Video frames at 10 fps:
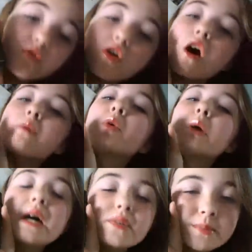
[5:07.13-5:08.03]
from or
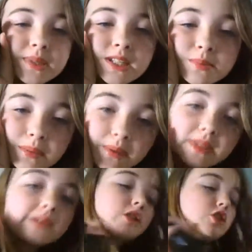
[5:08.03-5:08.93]
whatever because my mum
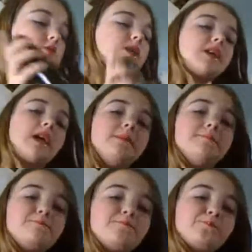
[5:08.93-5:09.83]
gave it to me again.
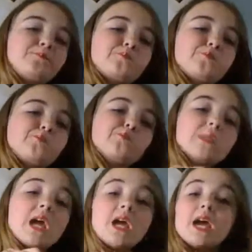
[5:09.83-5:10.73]

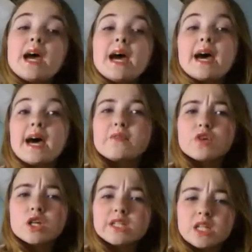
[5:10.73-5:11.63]
I've
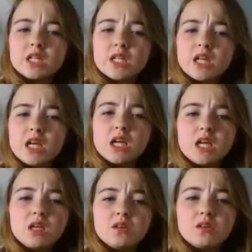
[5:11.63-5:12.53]
already done
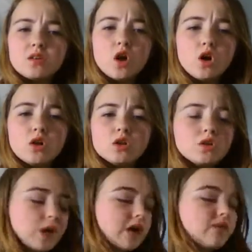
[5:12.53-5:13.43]
a haul
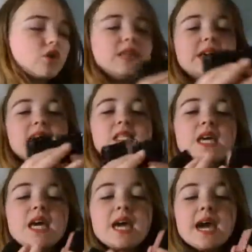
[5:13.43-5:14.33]
or whatever on
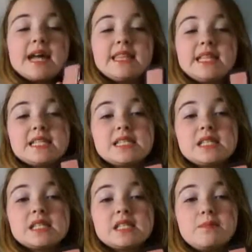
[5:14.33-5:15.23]
this, and this
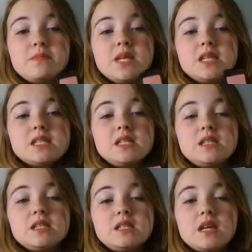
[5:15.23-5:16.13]
is
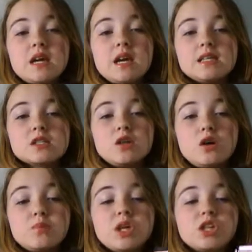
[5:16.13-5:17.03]
amazing. It's
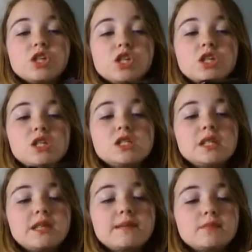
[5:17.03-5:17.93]
got
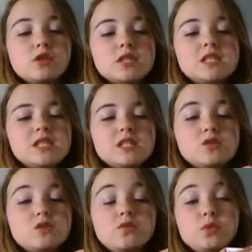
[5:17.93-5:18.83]
blushers, lip
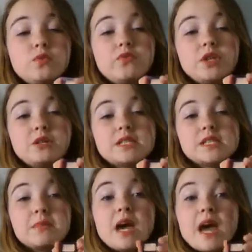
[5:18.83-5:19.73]
glosses, hopefully won't fall out the
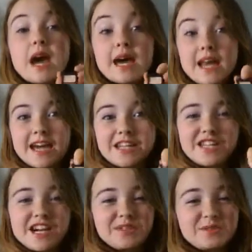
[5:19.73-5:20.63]
same, and
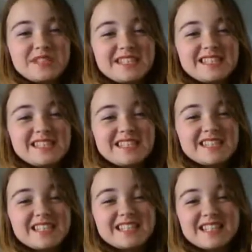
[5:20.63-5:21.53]
eyeshadows.